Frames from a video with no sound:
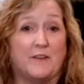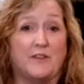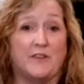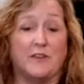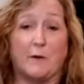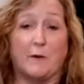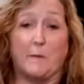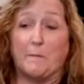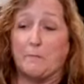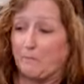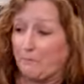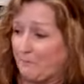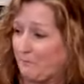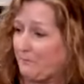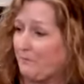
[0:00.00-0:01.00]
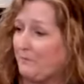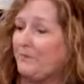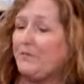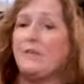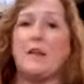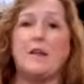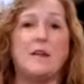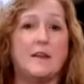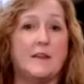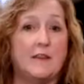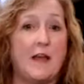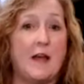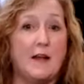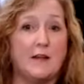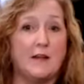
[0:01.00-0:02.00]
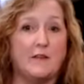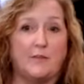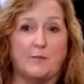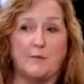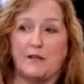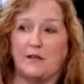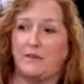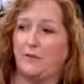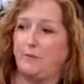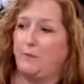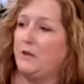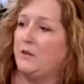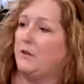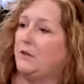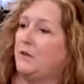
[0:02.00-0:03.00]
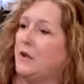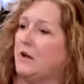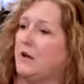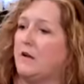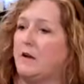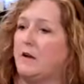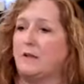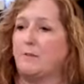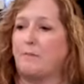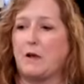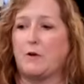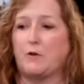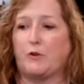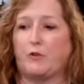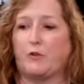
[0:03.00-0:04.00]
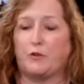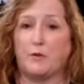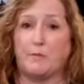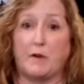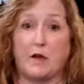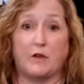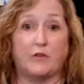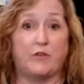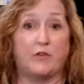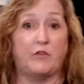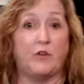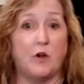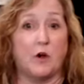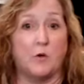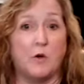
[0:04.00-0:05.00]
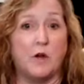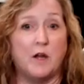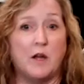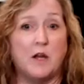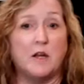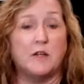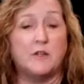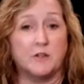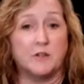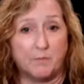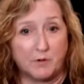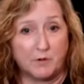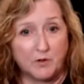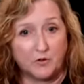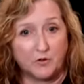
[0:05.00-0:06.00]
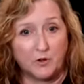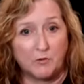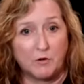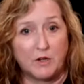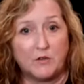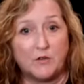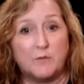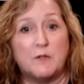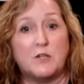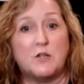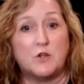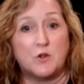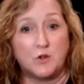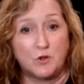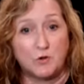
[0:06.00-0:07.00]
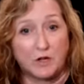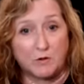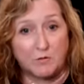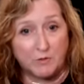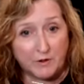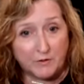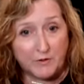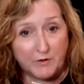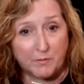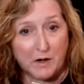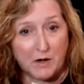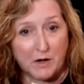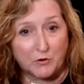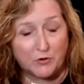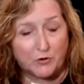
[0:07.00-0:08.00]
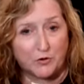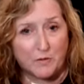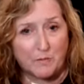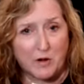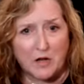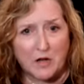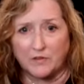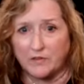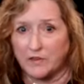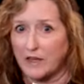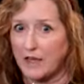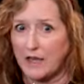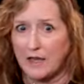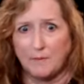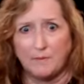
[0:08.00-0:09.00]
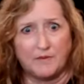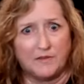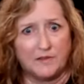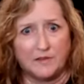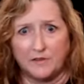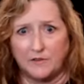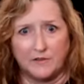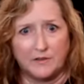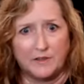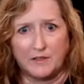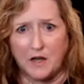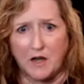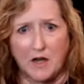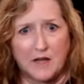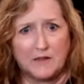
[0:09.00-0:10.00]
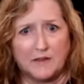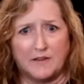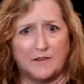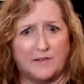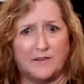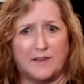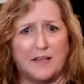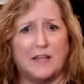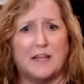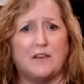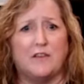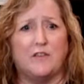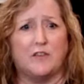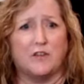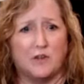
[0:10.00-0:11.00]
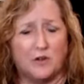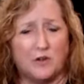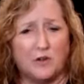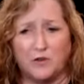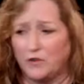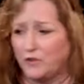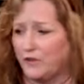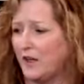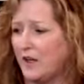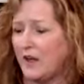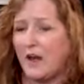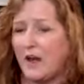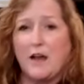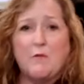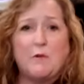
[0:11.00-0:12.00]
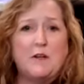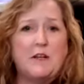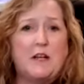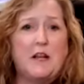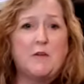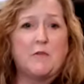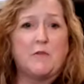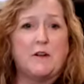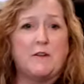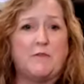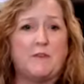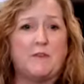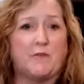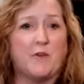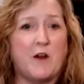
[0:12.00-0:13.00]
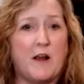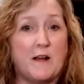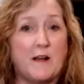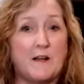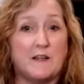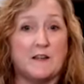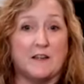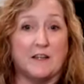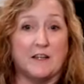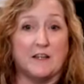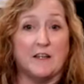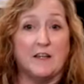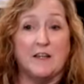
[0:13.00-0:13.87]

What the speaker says: So that is my spiel on the Power Sort Box. So to the person who asked me, should you get rid of your Power Sort Box? Absolutely not. This thing is gold. I wouldn't get rid of it for anything.